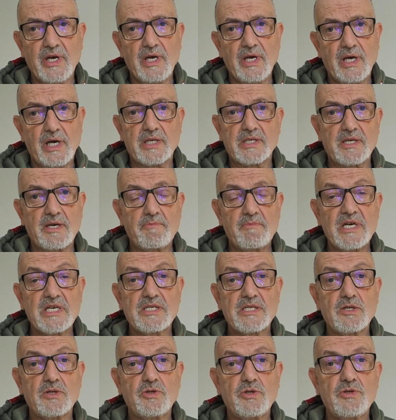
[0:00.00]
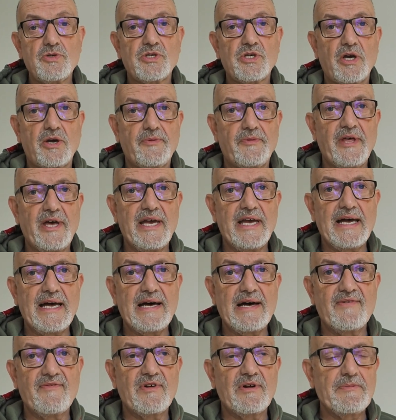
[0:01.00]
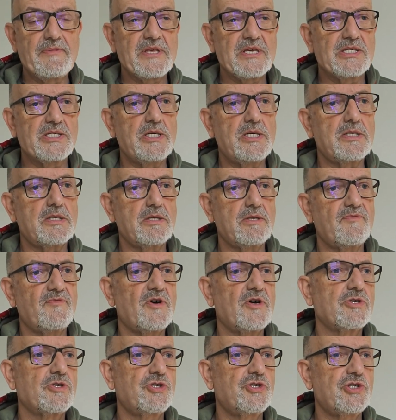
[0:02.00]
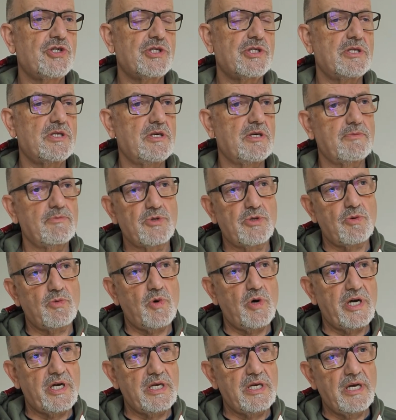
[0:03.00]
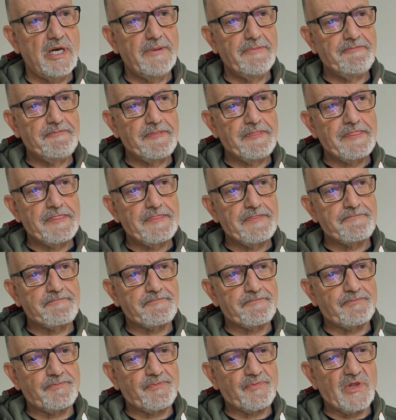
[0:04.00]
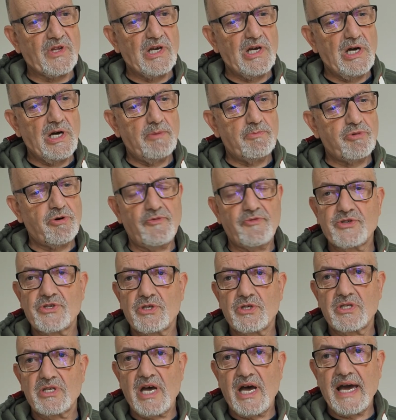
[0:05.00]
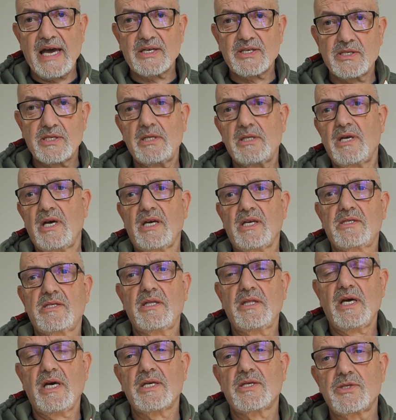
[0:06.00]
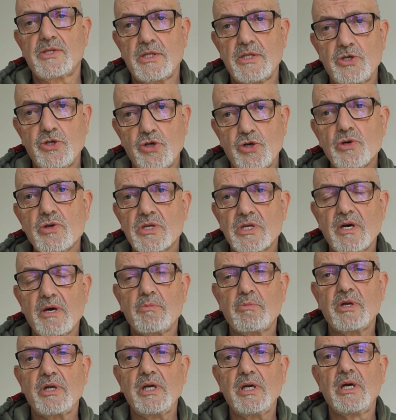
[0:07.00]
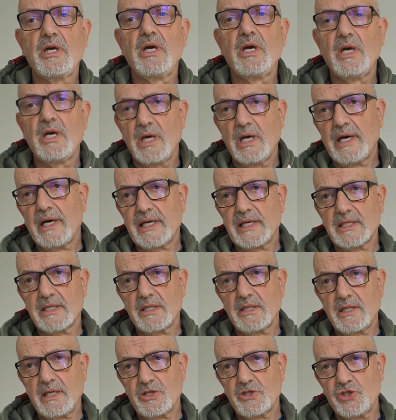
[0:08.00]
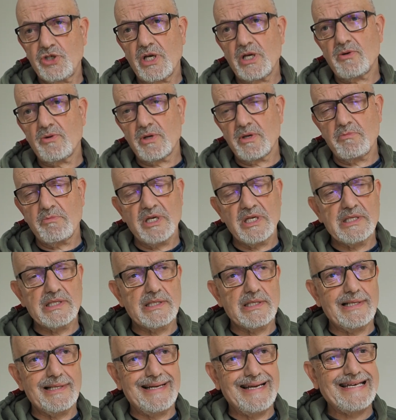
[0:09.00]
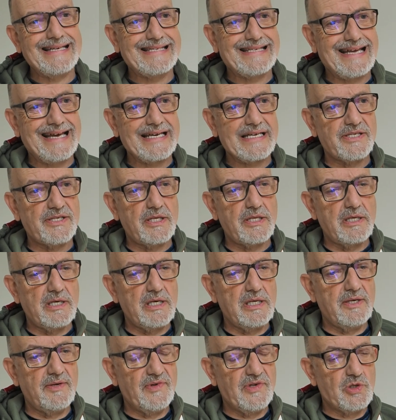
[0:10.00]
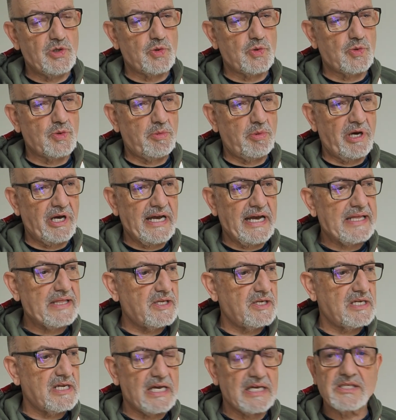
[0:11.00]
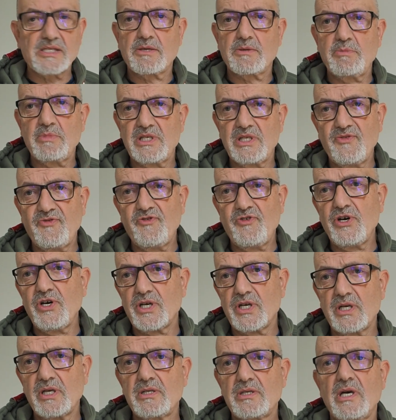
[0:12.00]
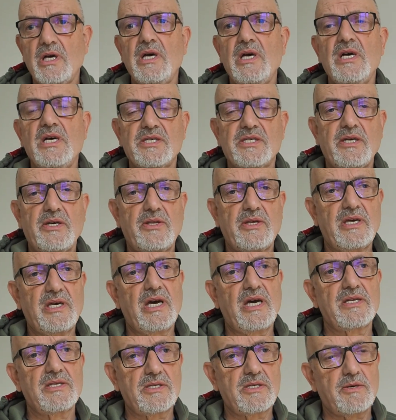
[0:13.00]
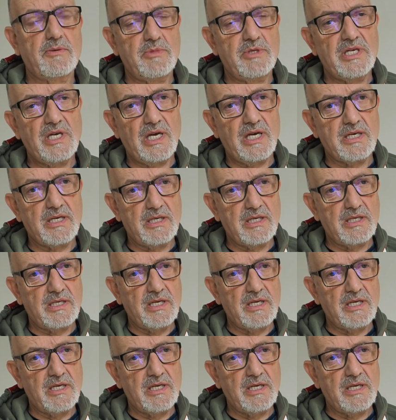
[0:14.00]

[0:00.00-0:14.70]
and some may still do so. They have certain advantages in terms of the way profits are taxed. They're taxed in the hands of the insurance company, and that generally means less tax than individuals would pay, and the tax can be deferred so the gains can be taken at